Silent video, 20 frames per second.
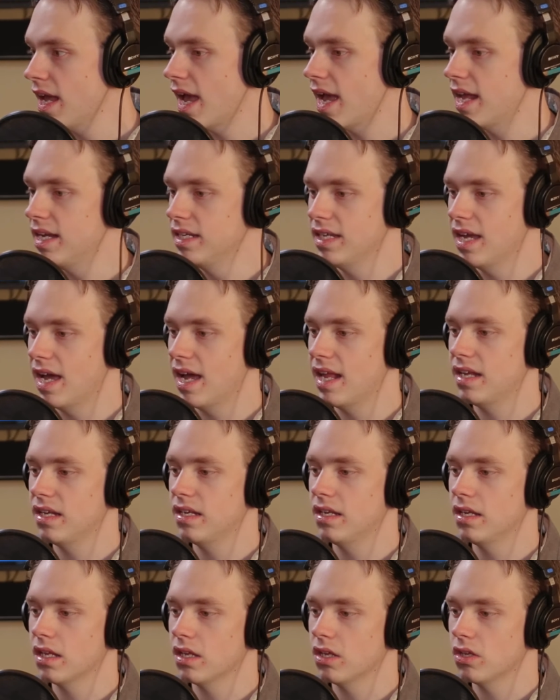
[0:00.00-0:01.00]
and
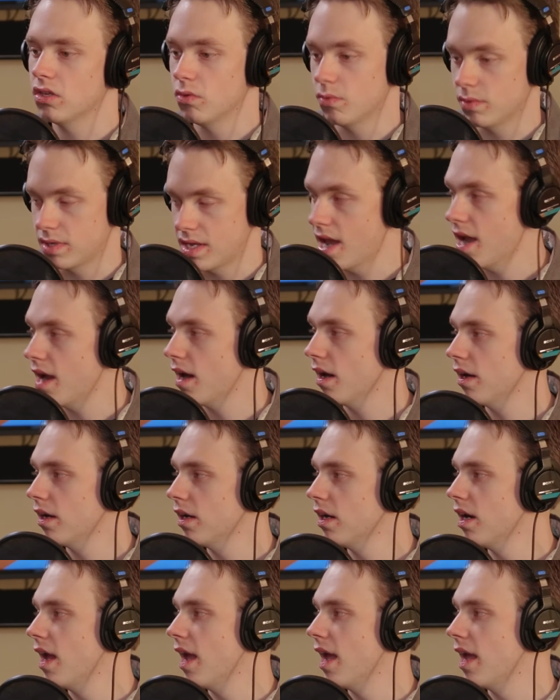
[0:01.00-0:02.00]
yet you
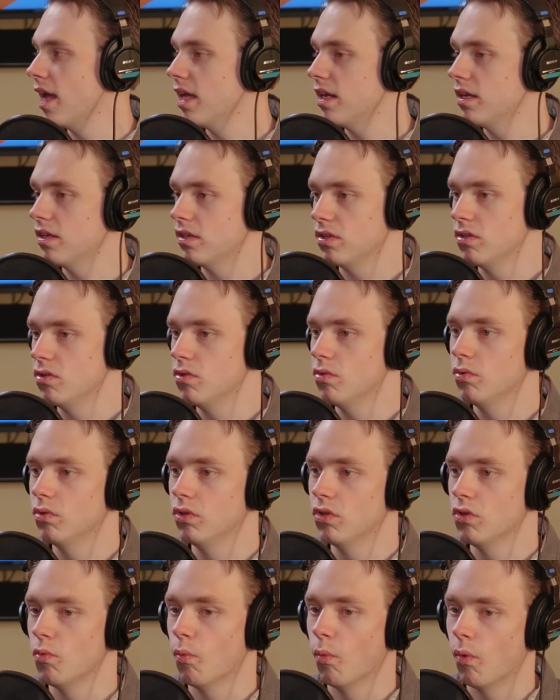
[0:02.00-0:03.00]
care and
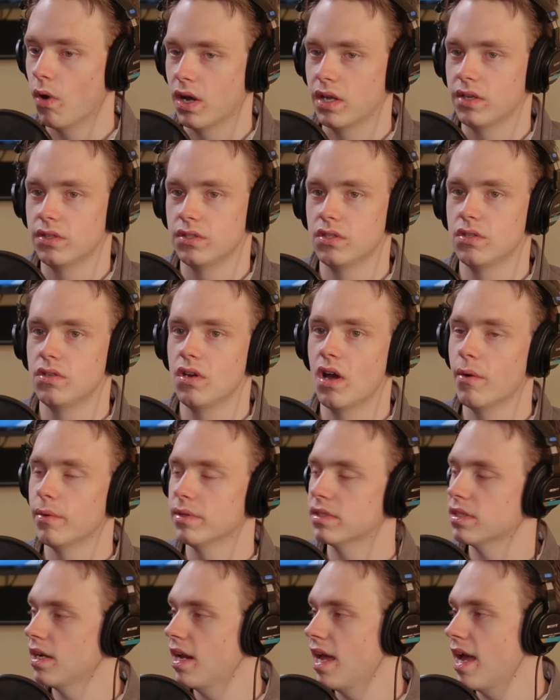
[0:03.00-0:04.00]
you want to know
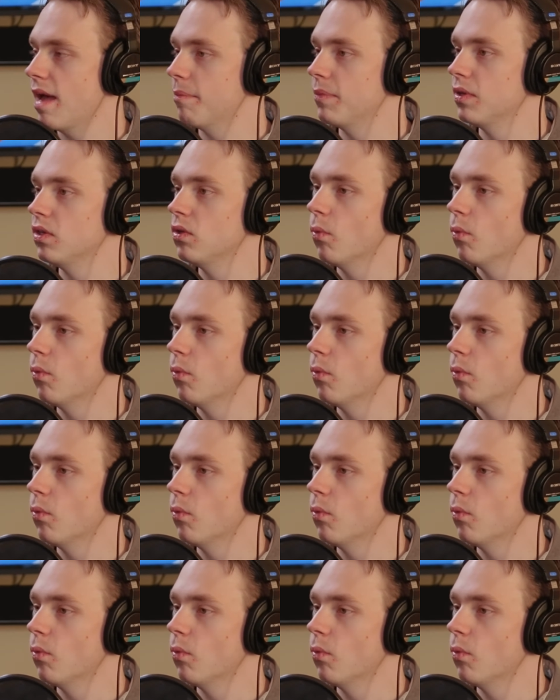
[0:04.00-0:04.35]
what's going to happen.